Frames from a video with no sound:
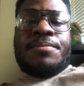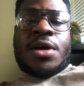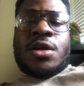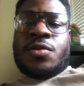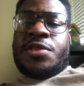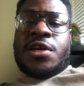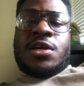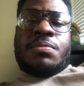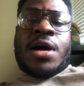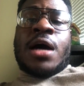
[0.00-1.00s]
I don't think
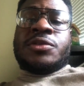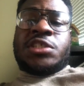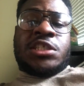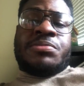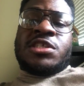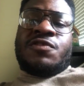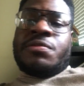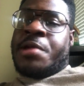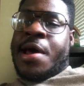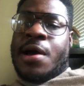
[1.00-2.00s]
about 6 months
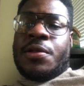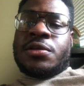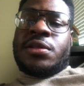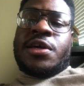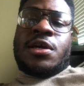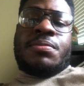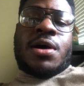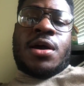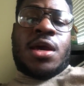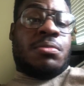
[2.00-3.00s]
from now. I don't think
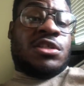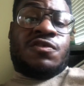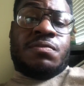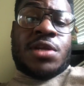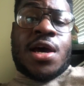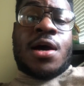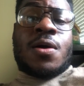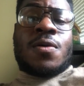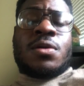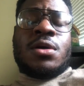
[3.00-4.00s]
about 8 months from
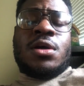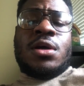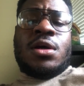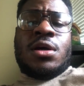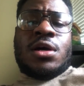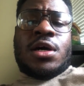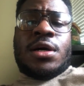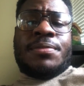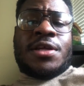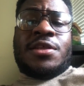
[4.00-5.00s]
now.
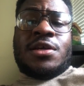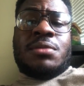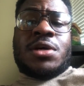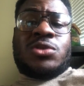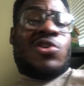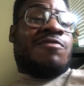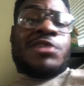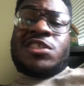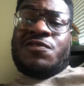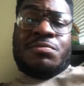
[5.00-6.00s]
I'm not thinking about 12
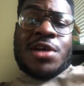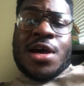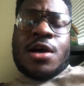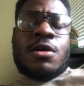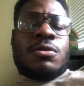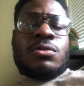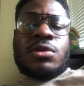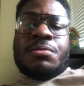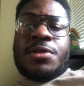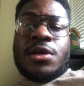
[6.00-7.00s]
months from now. What
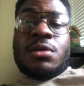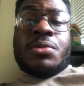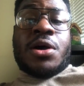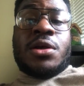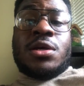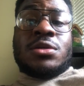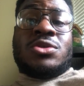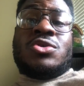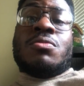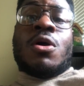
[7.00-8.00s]
I'm thinking about is
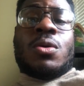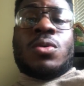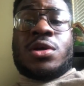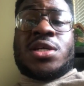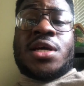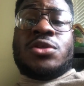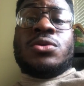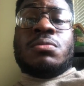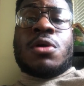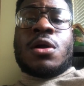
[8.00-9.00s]
tomorrow. What can I do
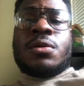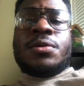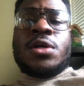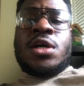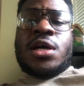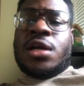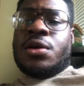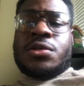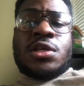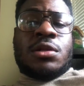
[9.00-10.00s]
tomorrow? I know
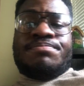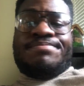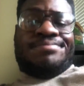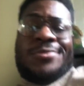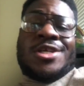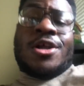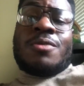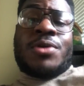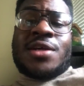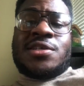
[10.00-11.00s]
it's a long
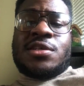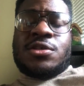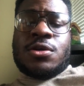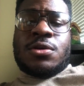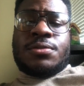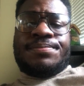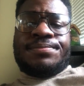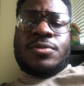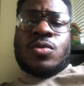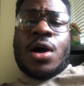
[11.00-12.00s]
process, so
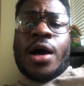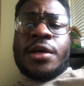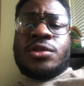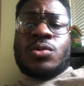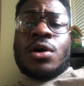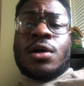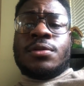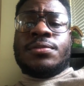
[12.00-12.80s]
why dwell?